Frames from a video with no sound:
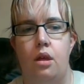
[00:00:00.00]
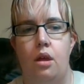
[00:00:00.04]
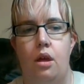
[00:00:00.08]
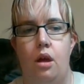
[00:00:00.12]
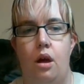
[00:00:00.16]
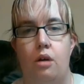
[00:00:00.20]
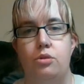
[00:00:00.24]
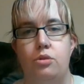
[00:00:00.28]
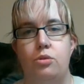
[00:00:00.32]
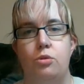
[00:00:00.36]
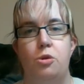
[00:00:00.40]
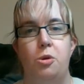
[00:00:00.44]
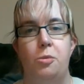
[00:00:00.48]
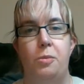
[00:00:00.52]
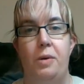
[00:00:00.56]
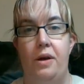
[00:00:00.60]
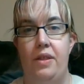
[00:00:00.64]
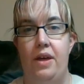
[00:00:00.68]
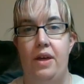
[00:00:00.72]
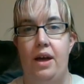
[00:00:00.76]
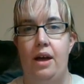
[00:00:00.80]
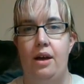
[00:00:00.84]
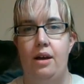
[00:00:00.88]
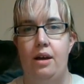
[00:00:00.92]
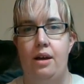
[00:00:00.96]
I'll talk about
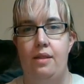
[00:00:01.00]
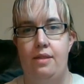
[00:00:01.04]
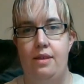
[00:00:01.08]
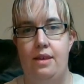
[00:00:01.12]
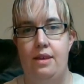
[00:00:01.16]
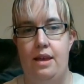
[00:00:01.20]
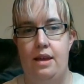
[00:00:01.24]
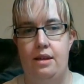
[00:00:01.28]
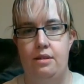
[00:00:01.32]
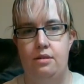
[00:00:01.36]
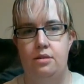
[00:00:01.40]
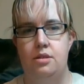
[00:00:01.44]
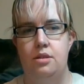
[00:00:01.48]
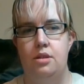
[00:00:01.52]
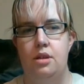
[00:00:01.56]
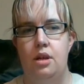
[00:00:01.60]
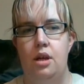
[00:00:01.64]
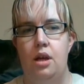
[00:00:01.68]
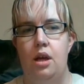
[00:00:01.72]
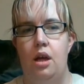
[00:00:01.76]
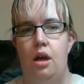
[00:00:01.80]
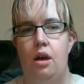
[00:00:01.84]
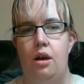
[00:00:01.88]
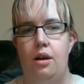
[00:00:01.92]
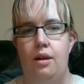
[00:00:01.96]
that at the end.
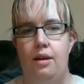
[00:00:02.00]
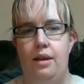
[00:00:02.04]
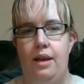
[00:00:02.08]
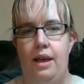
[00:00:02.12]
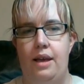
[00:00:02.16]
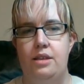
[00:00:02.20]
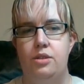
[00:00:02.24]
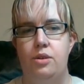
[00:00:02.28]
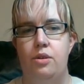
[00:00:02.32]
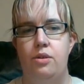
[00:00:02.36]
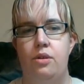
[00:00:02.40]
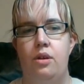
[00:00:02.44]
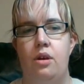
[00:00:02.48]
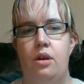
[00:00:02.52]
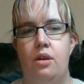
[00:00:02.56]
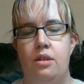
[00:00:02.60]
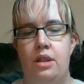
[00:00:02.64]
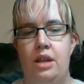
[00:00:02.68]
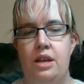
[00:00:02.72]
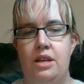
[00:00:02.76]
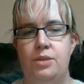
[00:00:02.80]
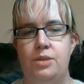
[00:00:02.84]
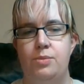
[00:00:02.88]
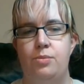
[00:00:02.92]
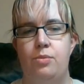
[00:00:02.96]
Okay, so the
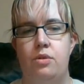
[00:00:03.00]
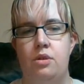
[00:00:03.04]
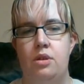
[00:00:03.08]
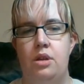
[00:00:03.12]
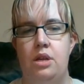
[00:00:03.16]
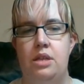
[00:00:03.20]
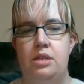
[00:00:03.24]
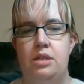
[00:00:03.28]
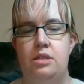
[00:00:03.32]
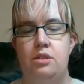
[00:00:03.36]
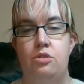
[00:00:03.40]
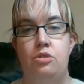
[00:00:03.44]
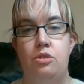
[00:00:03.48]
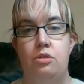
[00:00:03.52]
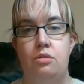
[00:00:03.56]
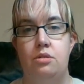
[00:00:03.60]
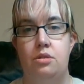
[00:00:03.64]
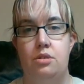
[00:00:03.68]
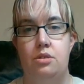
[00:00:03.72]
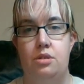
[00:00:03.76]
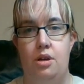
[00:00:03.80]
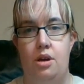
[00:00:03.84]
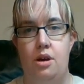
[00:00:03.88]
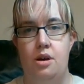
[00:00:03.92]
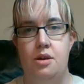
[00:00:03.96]
next one is a new
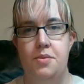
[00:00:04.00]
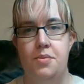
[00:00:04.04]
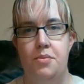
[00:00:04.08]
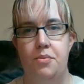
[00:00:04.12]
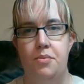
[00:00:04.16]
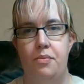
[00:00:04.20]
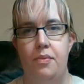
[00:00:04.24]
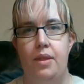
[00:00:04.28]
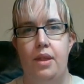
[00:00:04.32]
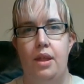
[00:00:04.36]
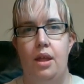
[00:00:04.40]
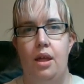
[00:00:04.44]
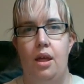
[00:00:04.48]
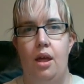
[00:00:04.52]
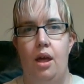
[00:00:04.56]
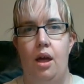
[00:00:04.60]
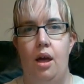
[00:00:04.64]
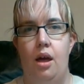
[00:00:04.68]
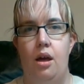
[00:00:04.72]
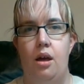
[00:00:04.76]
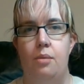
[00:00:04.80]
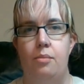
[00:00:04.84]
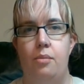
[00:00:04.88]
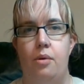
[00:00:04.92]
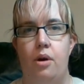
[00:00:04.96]
start.
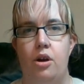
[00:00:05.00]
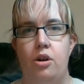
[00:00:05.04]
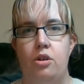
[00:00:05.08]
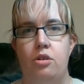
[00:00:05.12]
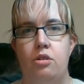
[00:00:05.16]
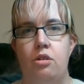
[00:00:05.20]
I